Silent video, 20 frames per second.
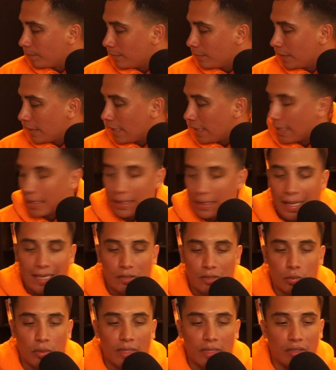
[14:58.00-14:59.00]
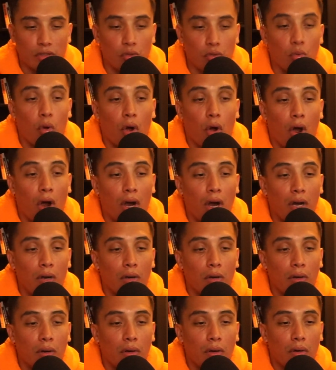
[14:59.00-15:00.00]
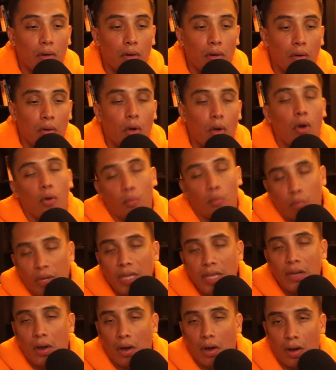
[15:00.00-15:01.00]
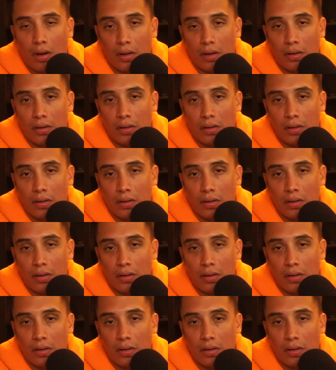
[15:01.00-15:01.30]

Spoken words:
And last one is you are, or we are,